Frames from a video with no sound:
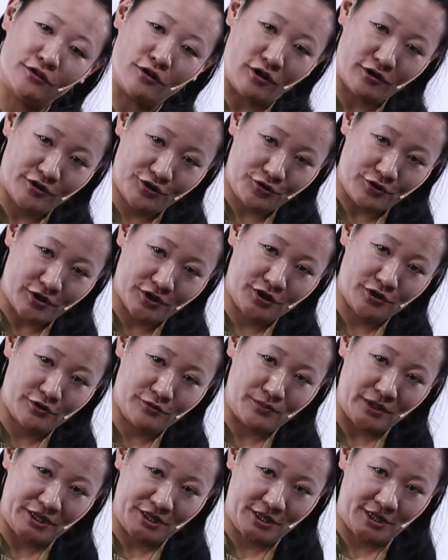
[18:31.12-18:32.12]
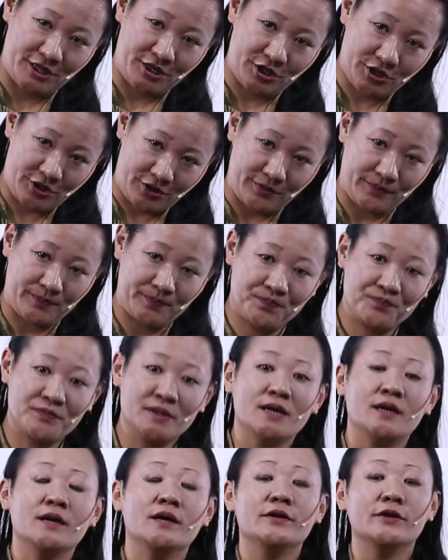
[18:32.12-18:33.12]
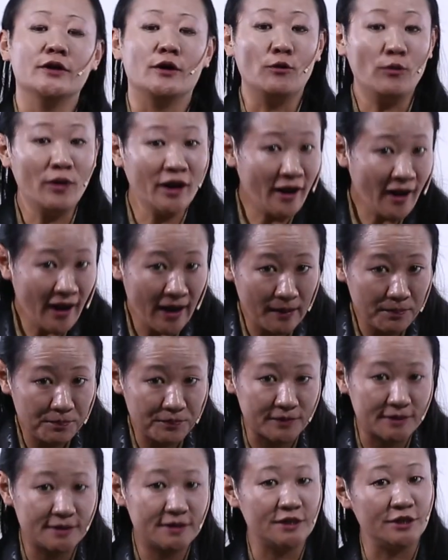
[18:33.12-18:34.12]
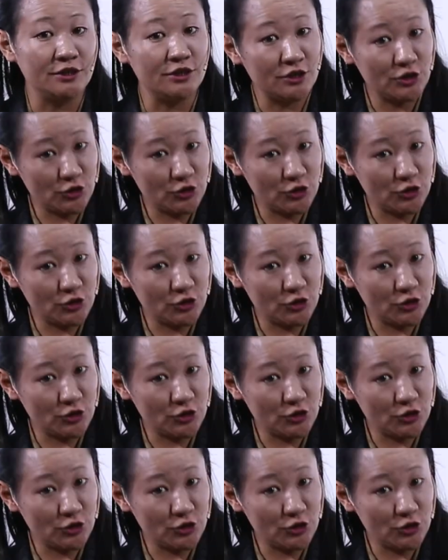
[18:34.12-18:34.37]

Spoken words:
non-structural mitigation. Now, what happens in the